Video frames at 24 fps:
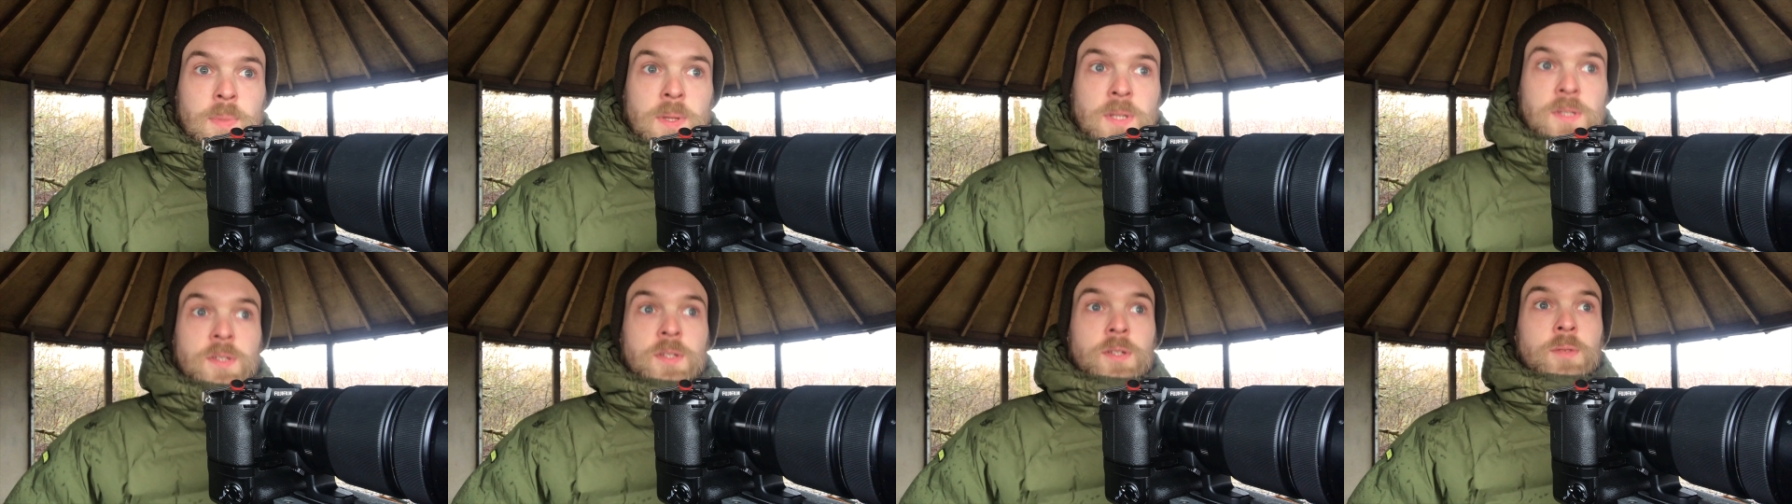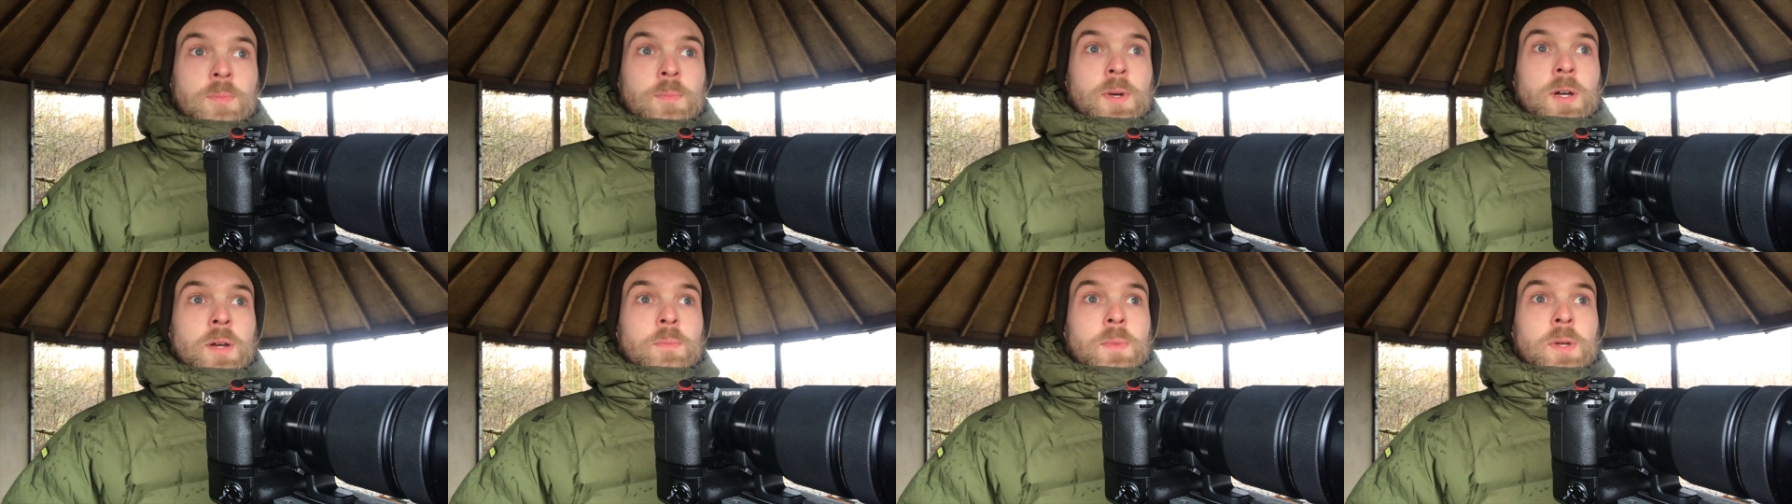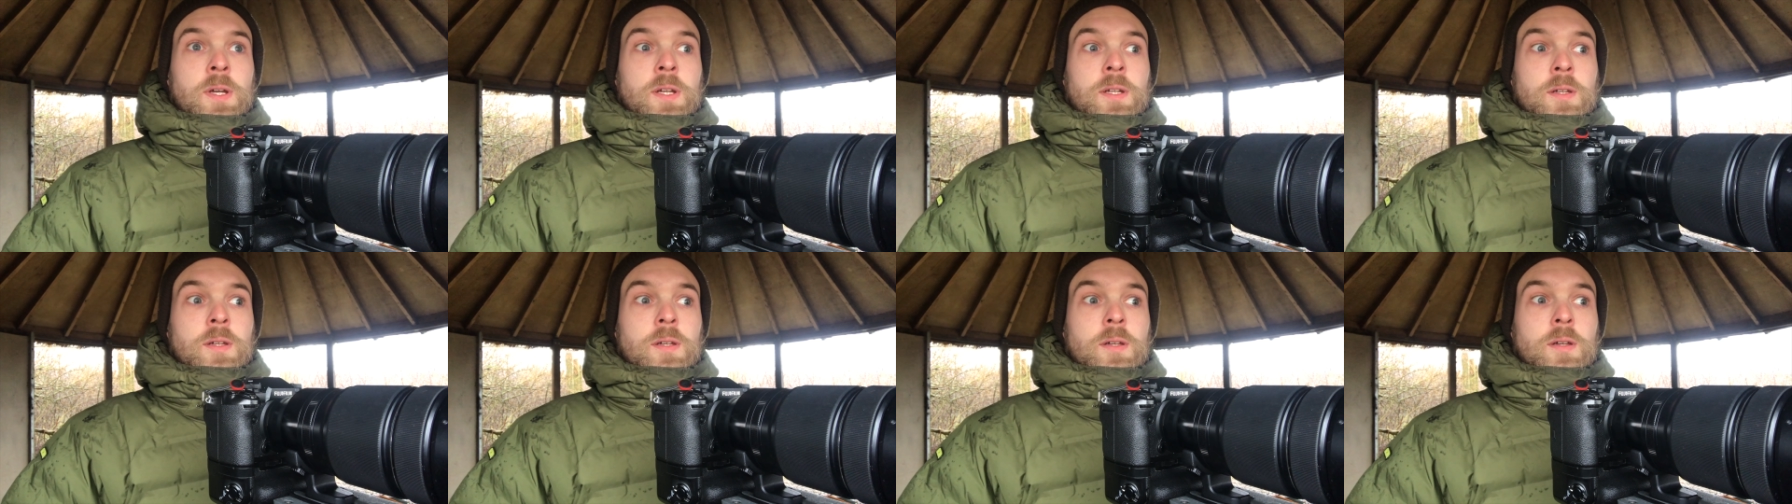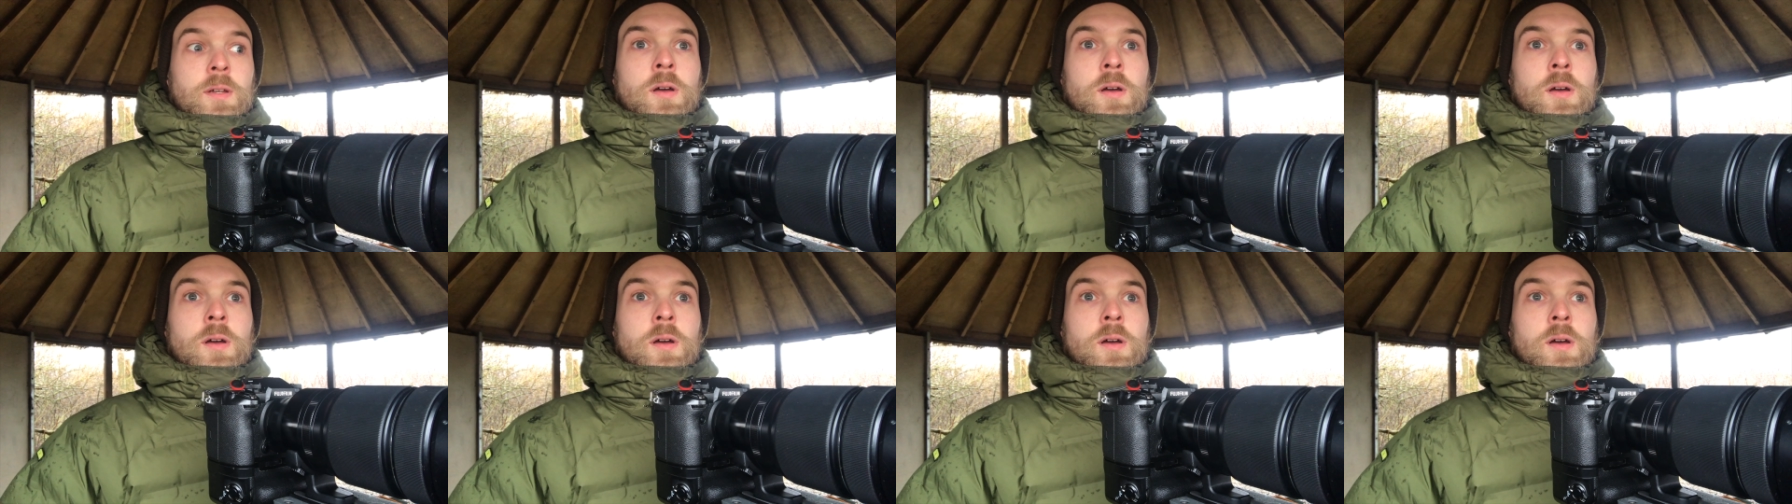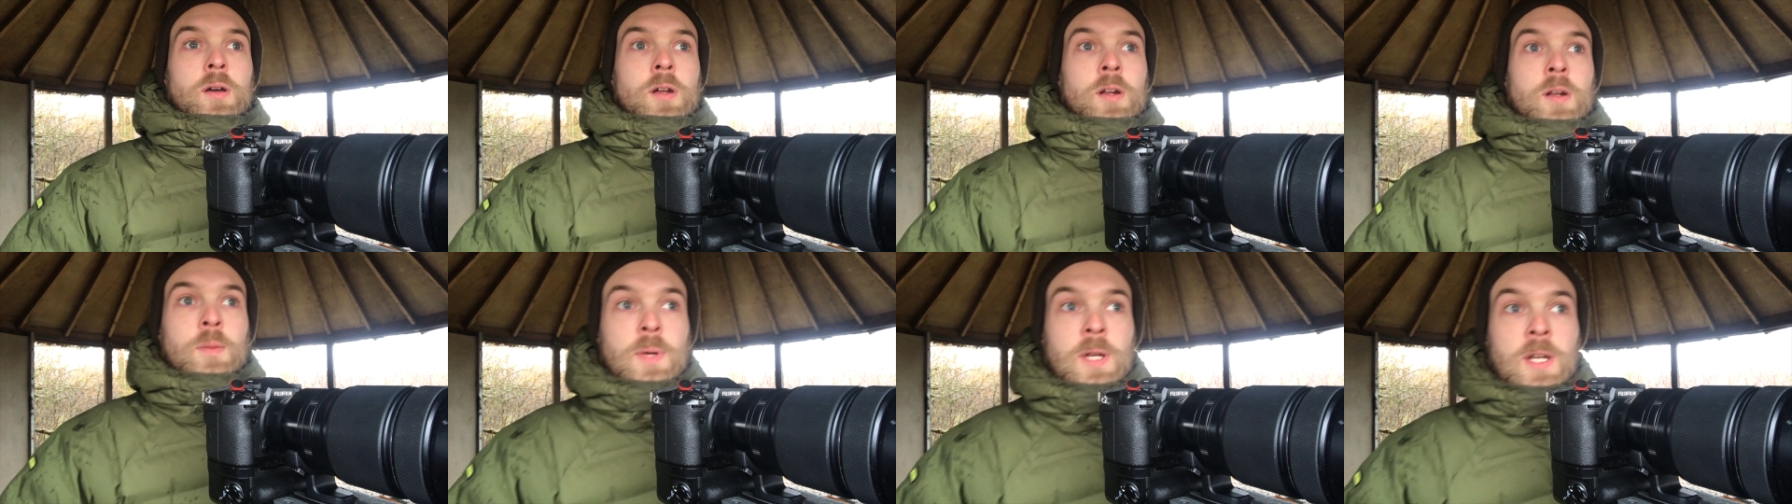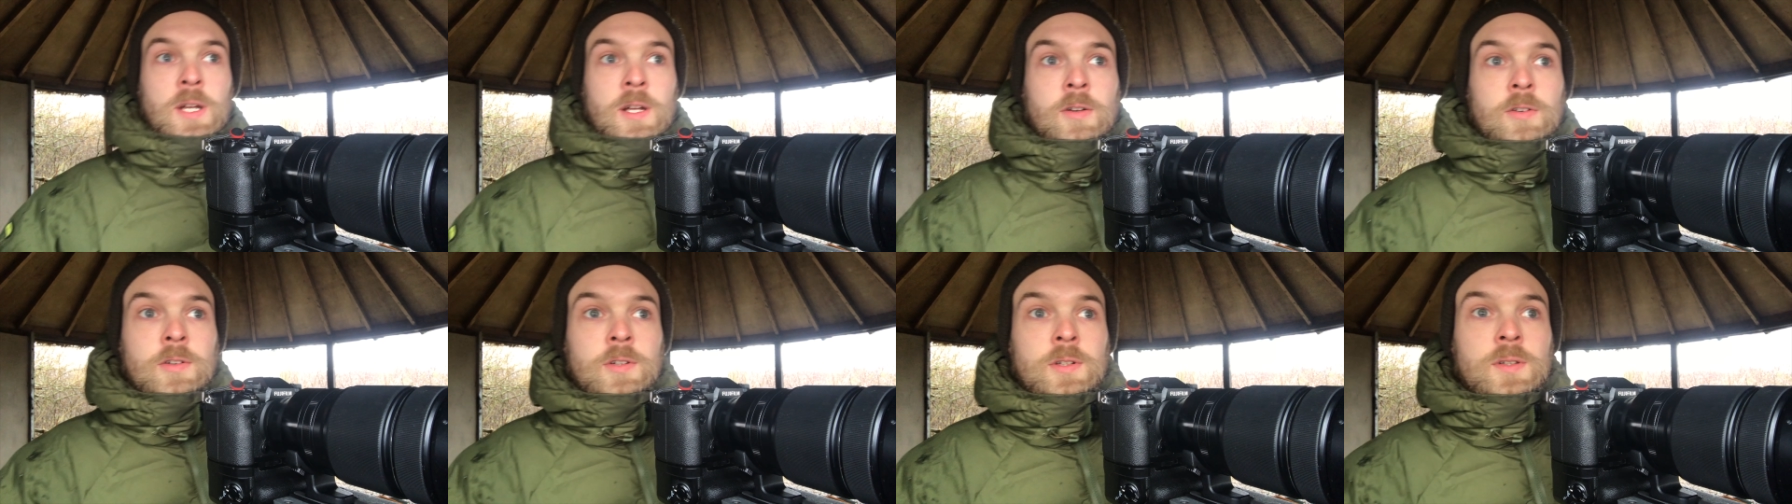bittern might make an
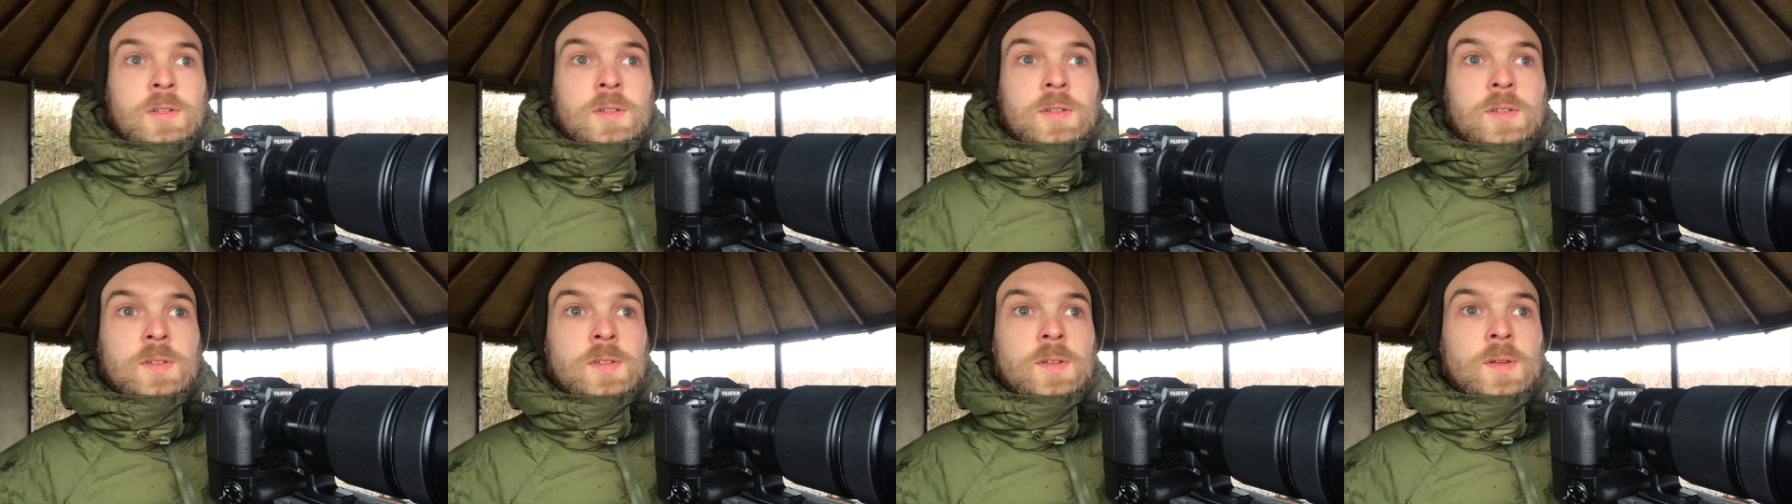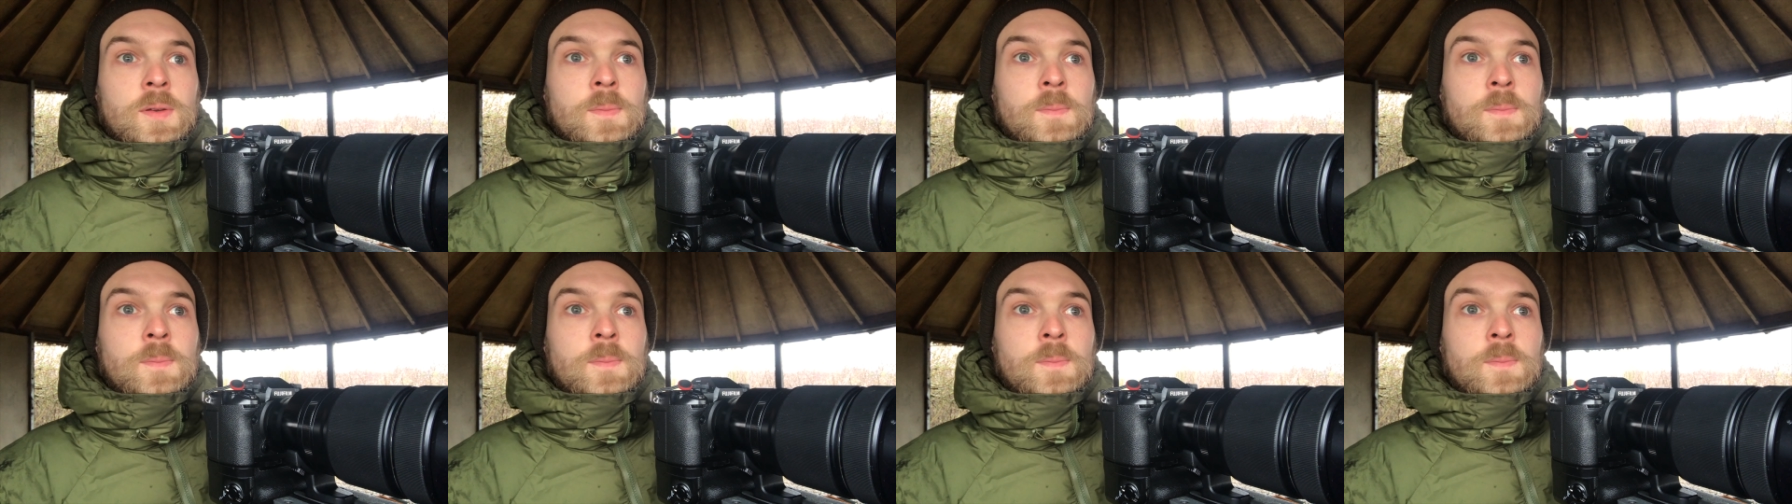appearance